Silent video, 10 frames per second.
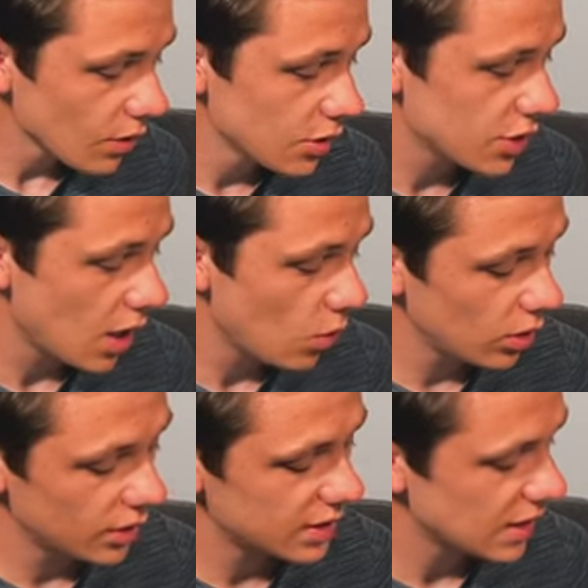So
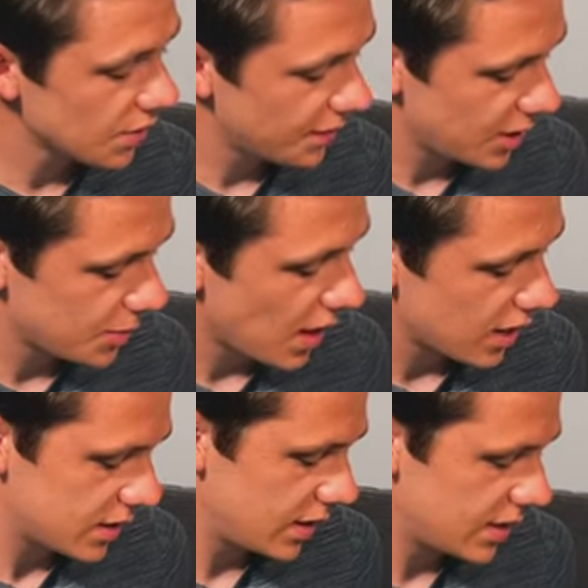the setup for this
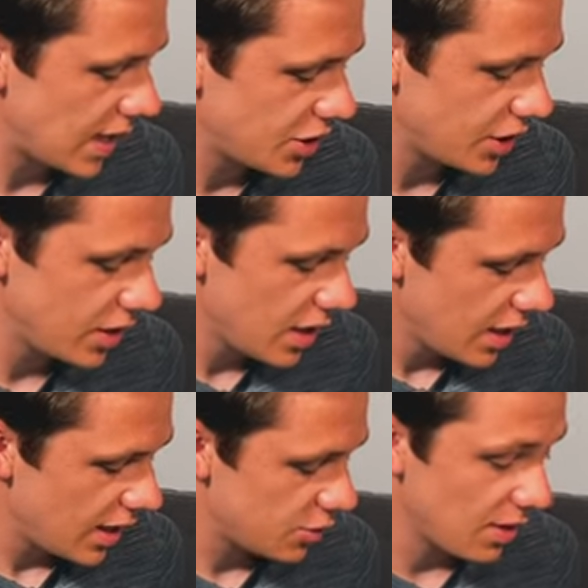part of the session
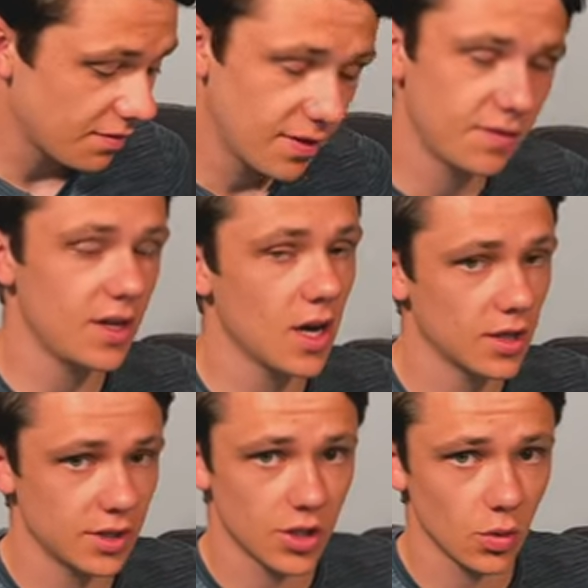is we have 50
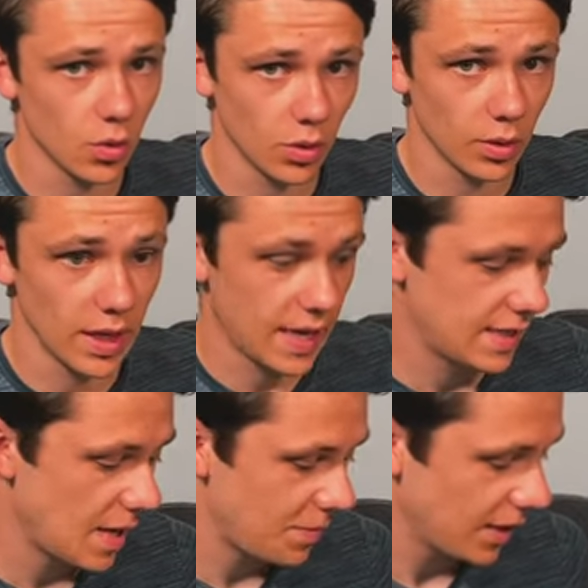yards of total
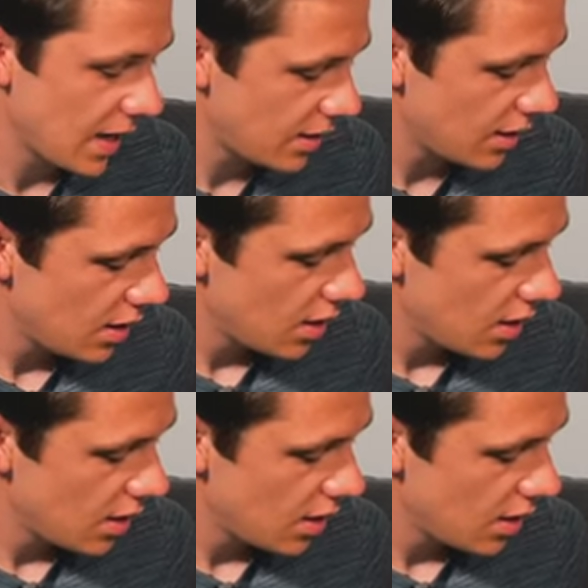depth again.